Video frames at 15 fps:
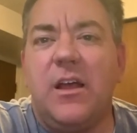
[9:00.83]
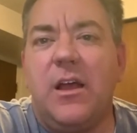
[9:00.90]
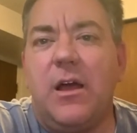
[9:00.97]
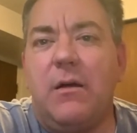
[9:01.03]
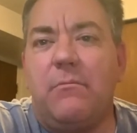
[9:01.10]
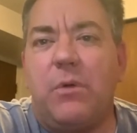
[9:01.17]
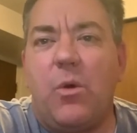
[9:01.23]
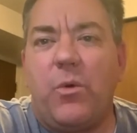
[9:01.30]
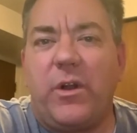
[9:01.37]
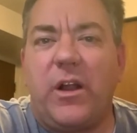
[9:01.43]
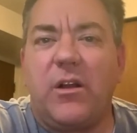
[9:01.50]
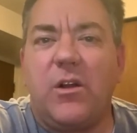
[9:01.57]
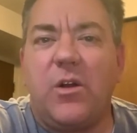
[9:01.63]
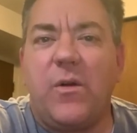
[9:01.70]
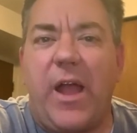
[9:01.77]
bow and
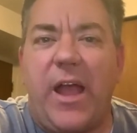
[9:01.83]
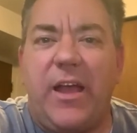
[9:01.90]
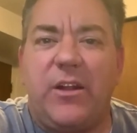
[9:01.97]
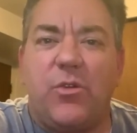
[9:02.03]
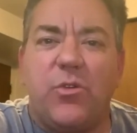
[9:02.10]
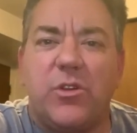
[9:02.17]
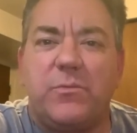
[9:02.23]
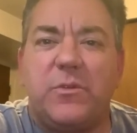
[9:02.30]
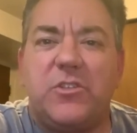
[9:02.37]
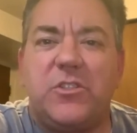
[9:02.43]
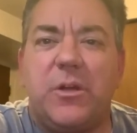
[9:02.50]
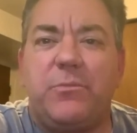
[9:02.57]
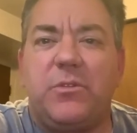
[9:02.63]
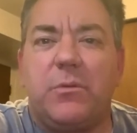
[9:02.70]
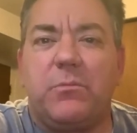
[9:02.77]
arrow, and
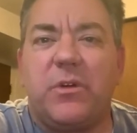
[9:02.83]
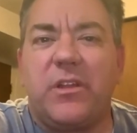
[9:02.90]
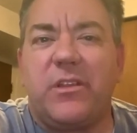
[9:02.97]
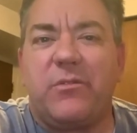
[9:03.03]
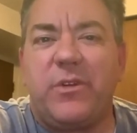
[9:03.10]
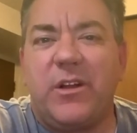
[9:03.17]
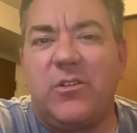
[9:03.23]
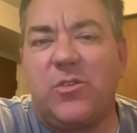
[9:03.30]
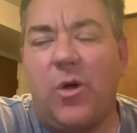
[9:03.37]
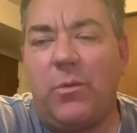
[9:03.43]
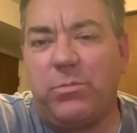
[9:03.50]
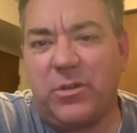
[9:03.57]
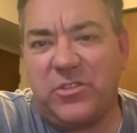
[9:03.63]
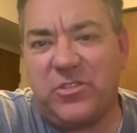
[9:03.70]
horsemanship to bring the real culprits to